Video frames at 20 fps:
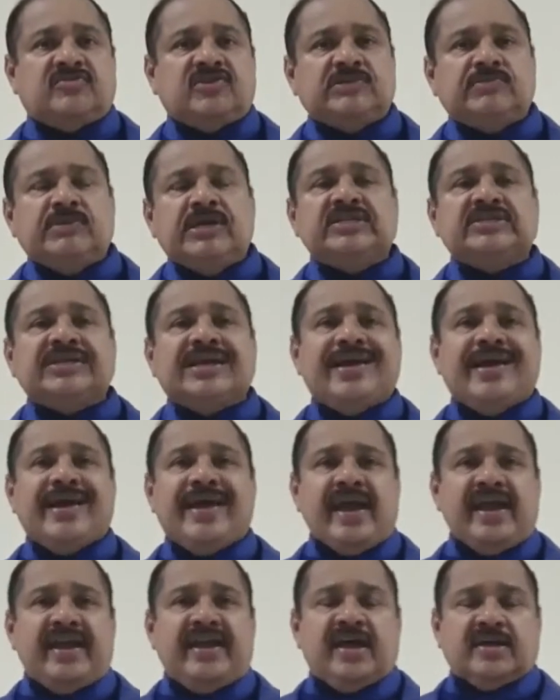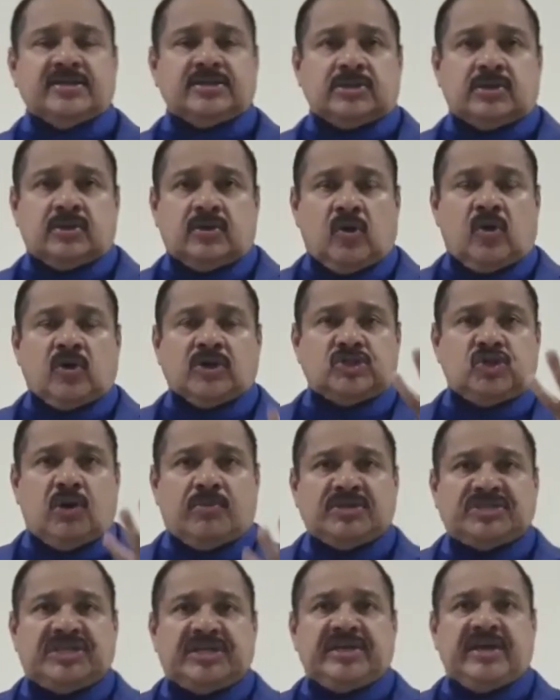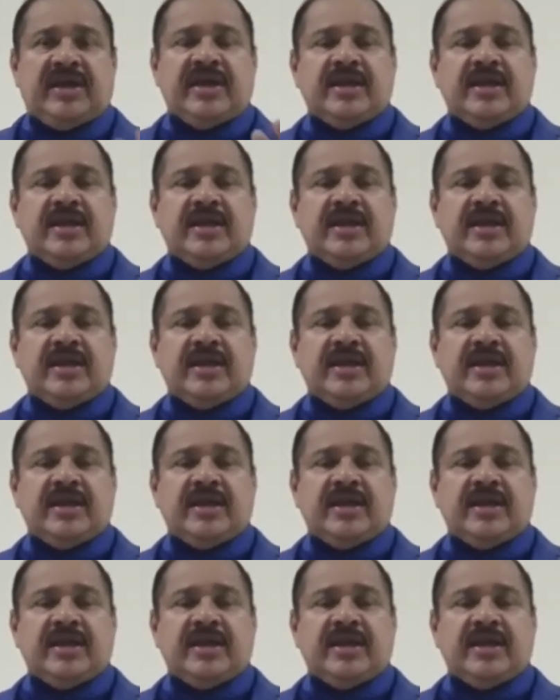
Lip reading: which means India's gross domestic